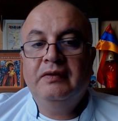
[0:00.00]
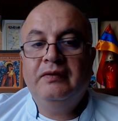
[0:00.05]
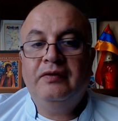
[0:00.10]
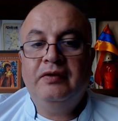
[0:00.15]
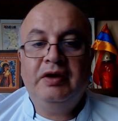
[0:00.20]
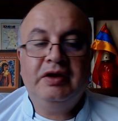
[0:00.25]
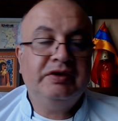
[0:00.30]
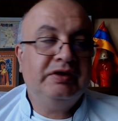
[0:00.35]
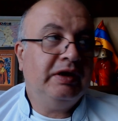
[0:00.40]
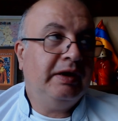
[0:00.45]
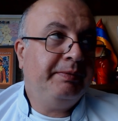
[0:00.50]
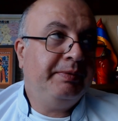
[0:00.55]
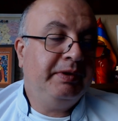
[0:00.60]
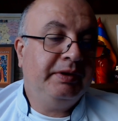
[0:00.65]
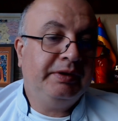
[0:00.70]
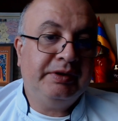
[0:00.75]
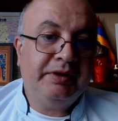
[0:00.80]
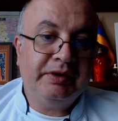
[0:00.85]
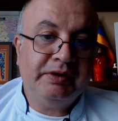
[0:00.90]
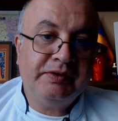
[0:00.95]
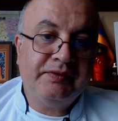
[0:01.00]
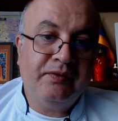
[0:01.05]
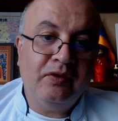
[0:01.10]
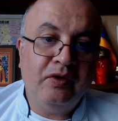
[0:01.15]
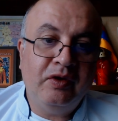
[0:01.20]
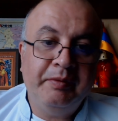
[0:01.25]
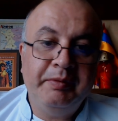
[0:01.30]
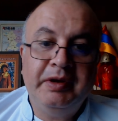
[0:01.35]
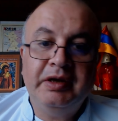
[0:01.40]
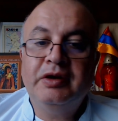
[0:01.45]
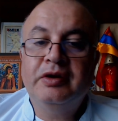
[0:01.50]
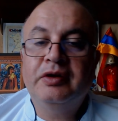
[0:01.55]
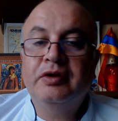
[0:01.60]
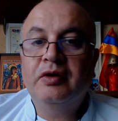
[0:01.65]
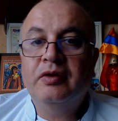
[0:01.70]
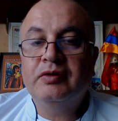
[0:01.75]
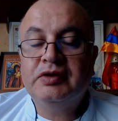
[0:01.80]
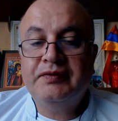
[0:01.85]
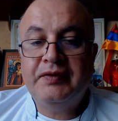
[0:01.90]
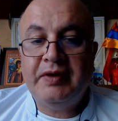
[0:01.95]
for example, transforming
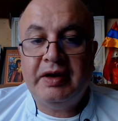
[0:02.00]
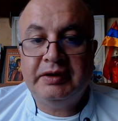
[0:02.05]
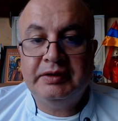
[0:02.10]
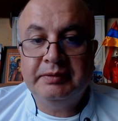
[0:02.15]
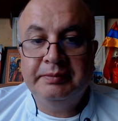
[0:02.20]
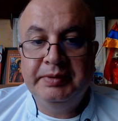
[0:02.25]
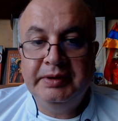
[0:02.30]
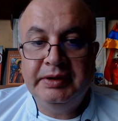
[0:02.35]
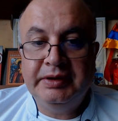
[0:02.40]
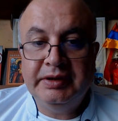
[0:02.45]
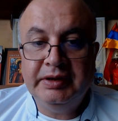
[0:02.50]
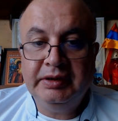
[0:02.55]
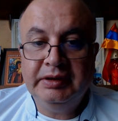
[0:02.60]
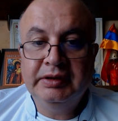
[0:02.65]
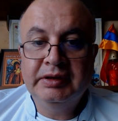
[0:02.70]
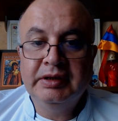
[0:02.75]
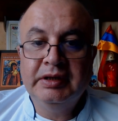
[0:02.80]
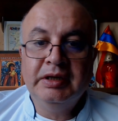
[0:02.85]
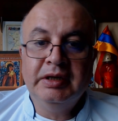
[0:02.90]
growth factor beta,